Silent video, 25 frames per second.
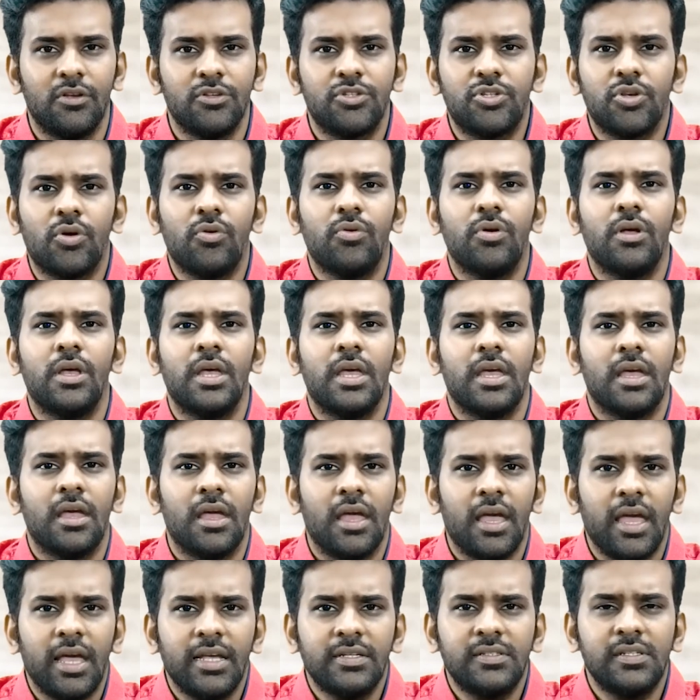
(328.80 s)
So
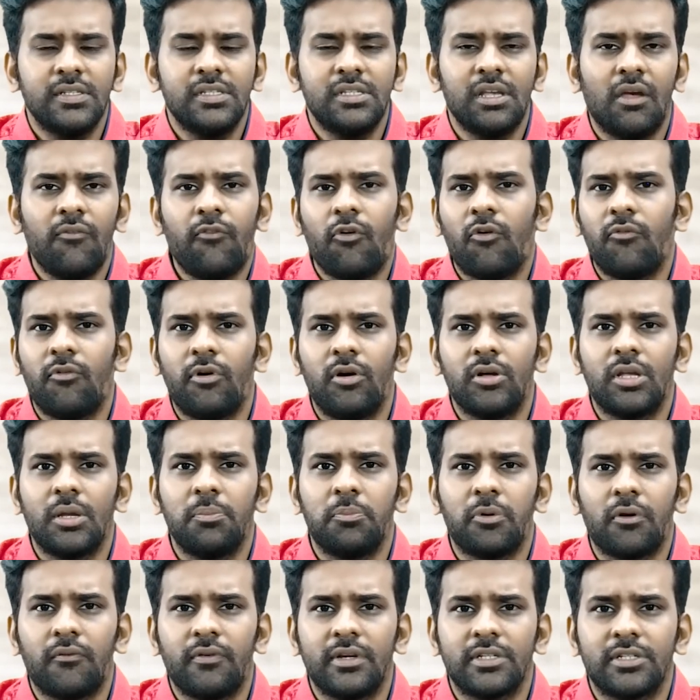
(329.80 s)
ACCA for
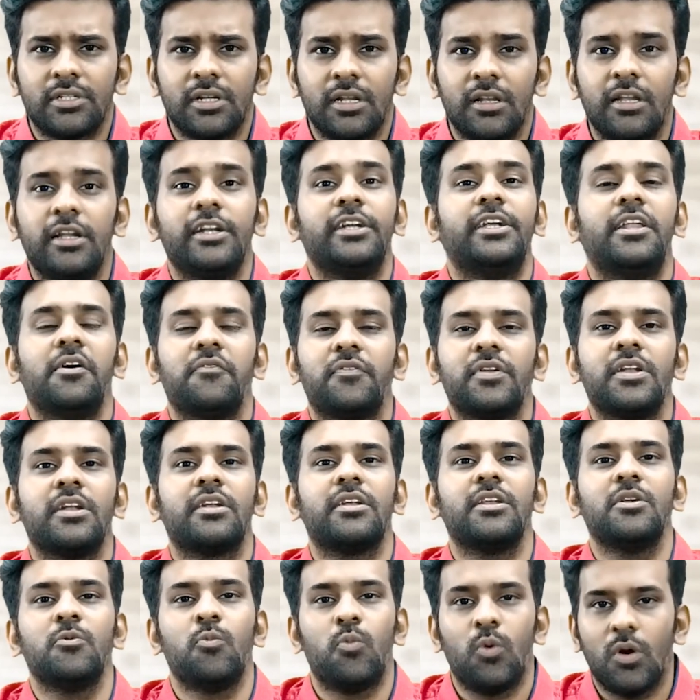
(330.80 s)
working professional it
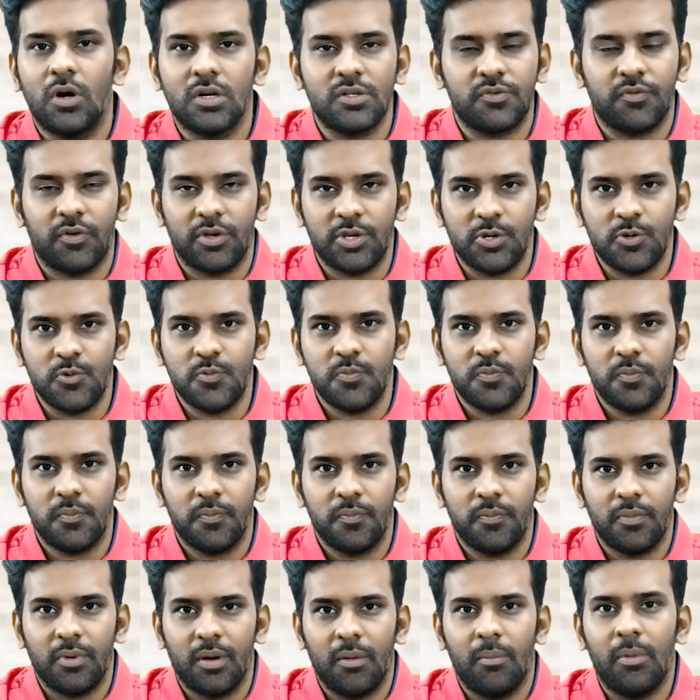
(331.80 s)
definitely works for you
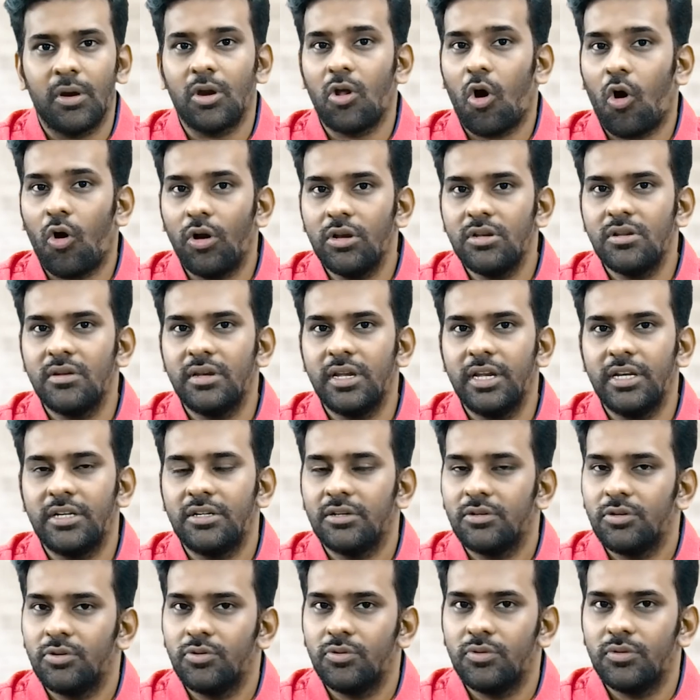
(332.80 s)
but all you
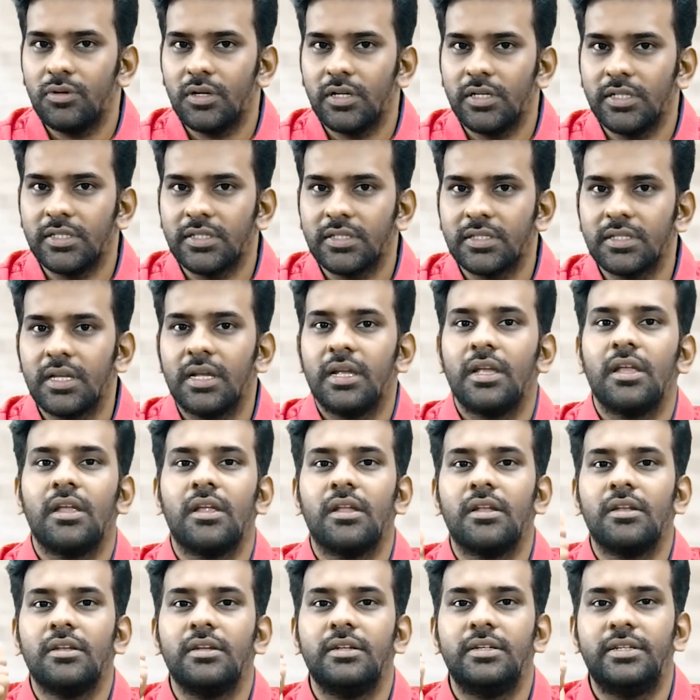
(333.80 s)
need to do is
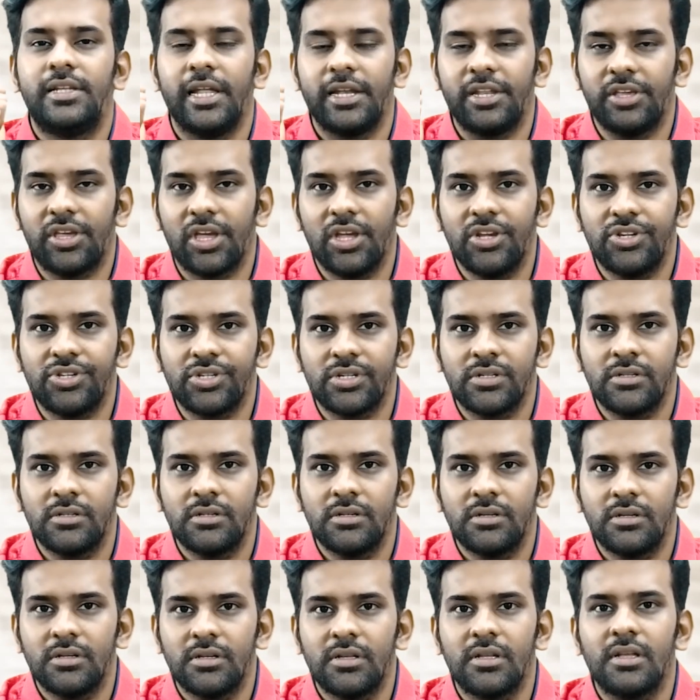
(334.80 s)

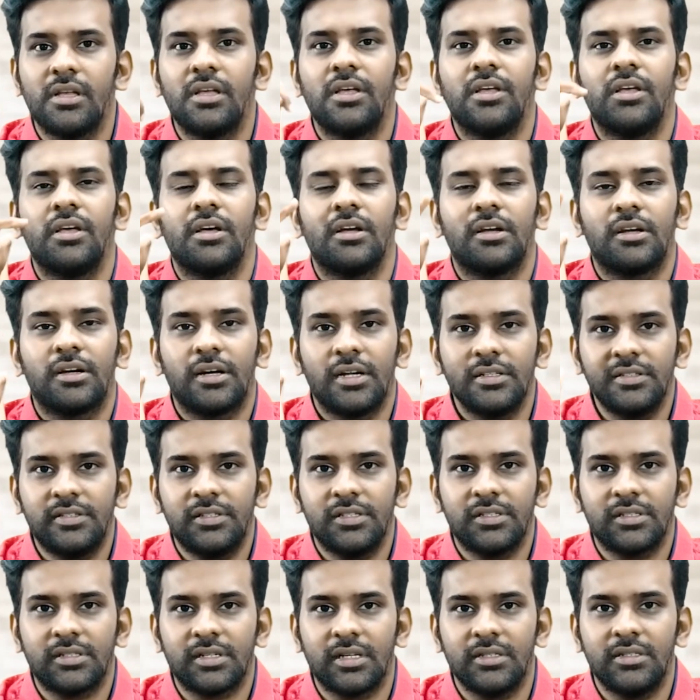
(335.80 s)
dedication,
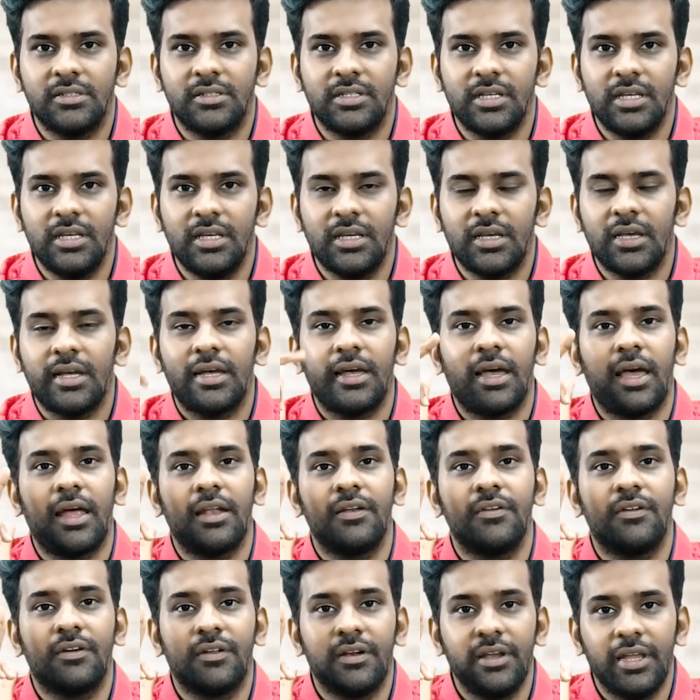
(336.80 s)
consistency
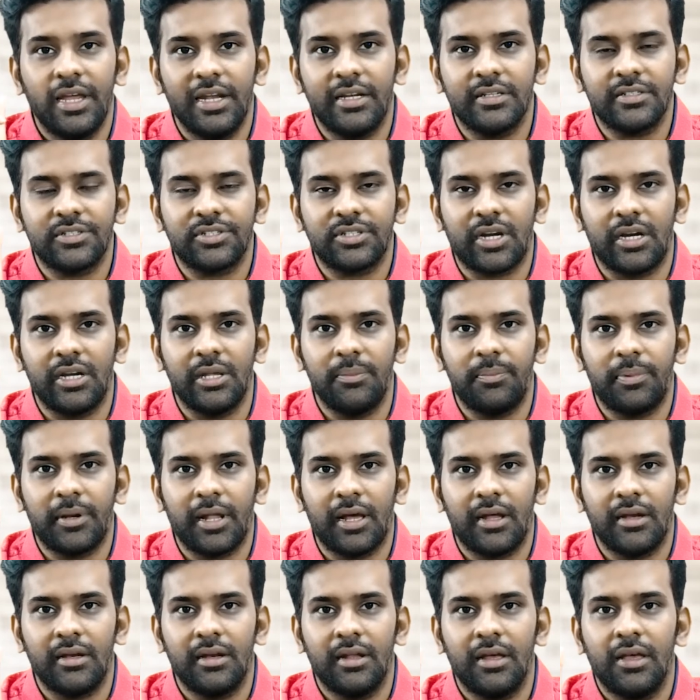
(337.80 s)
and create a study
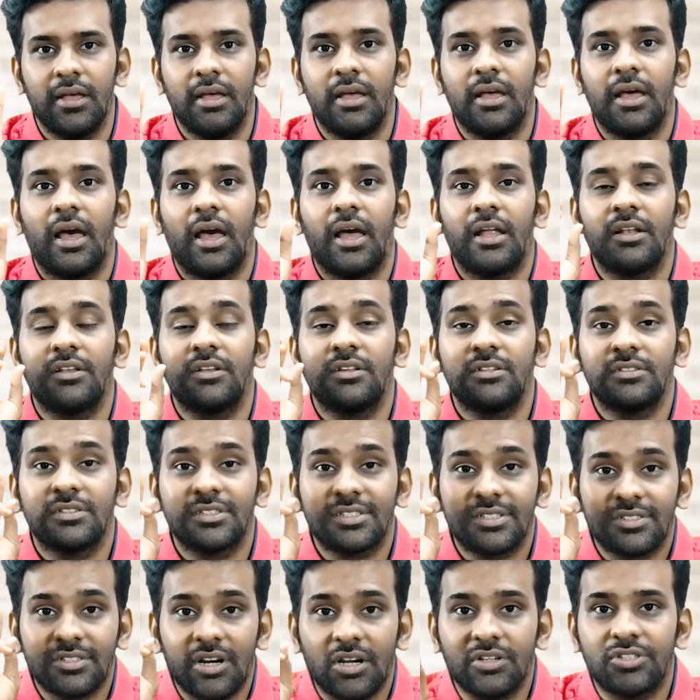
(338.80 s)
plan and
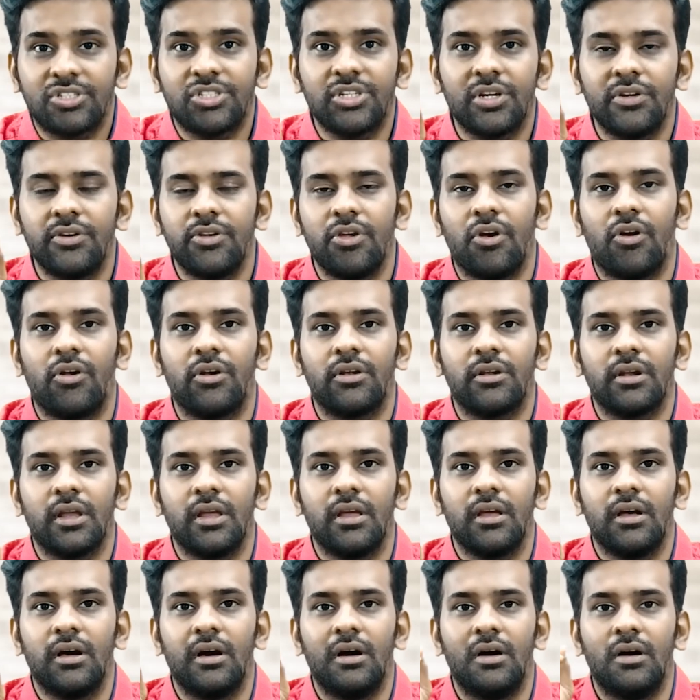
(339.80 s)
structure your
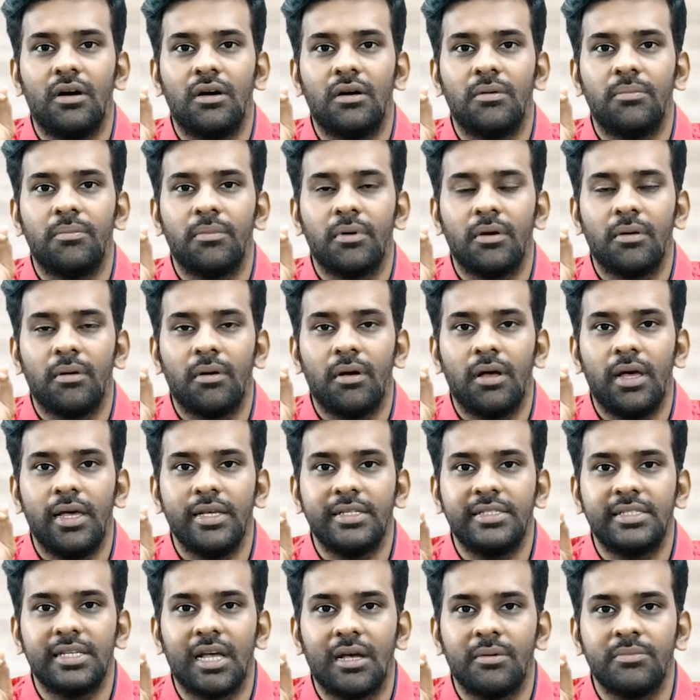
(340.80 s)
uh,
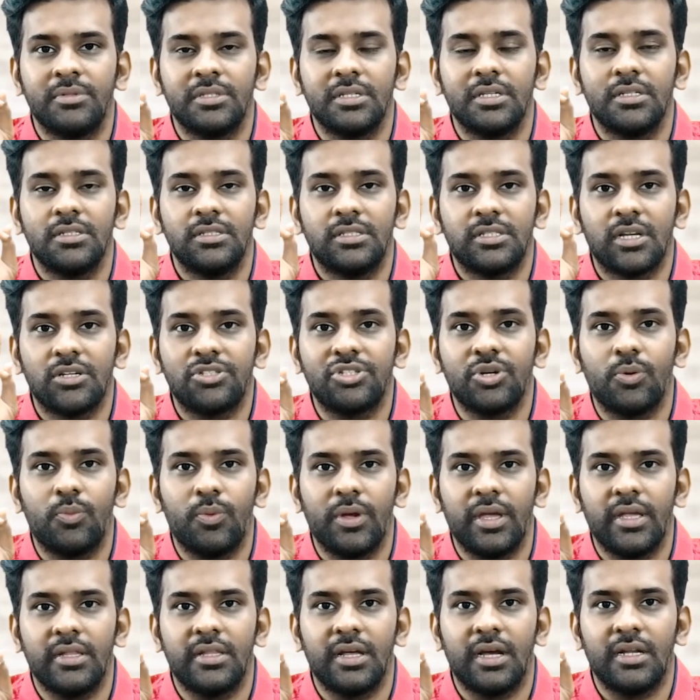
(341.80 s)
exams in such a
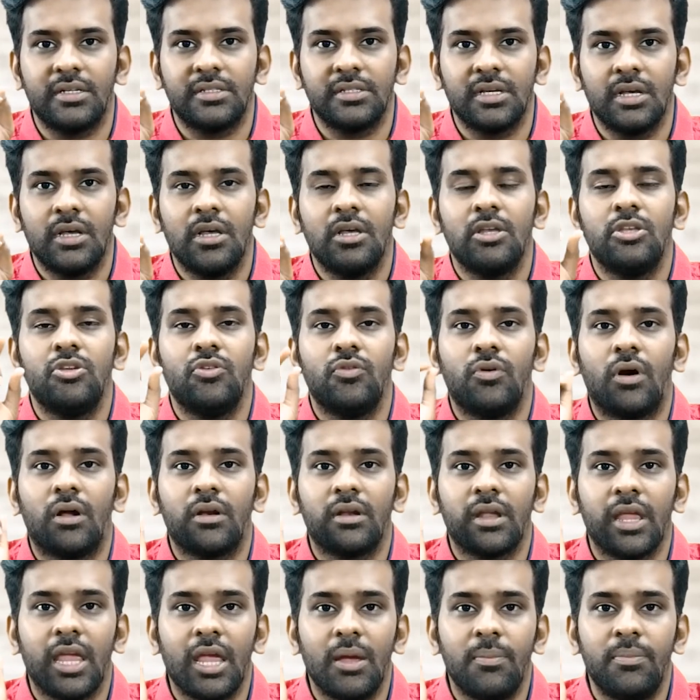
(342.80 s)
way that you
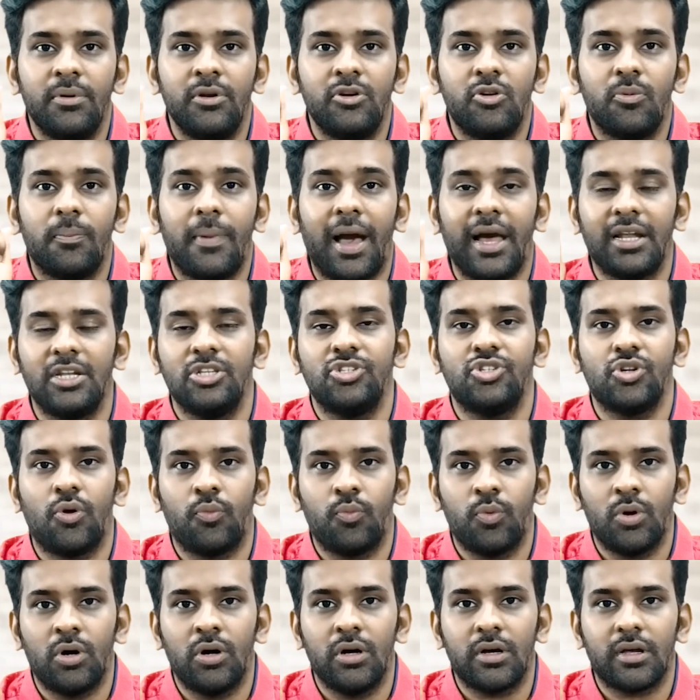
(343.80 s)
are able to manage
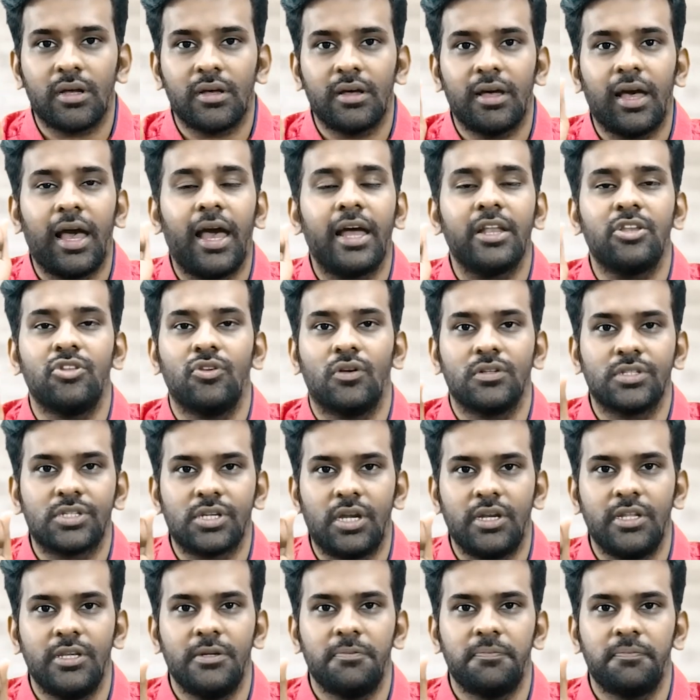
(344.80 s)
your work and your
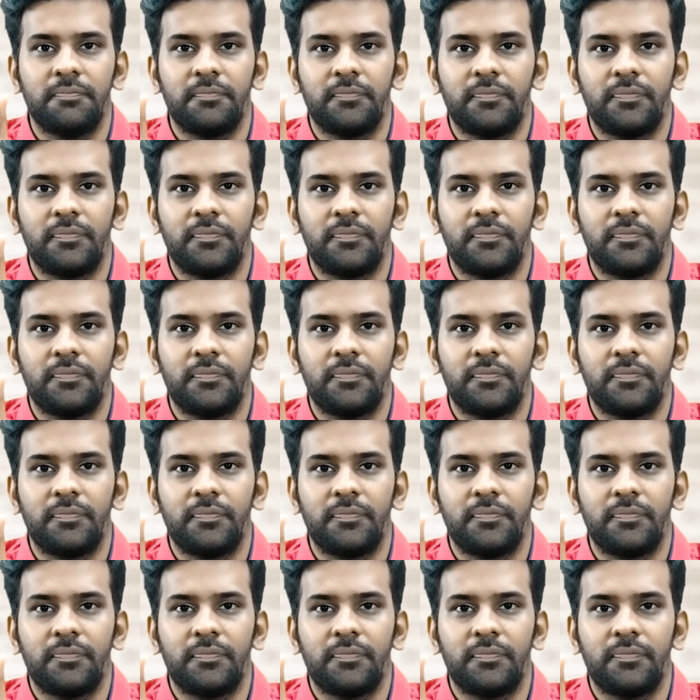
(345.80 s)
study.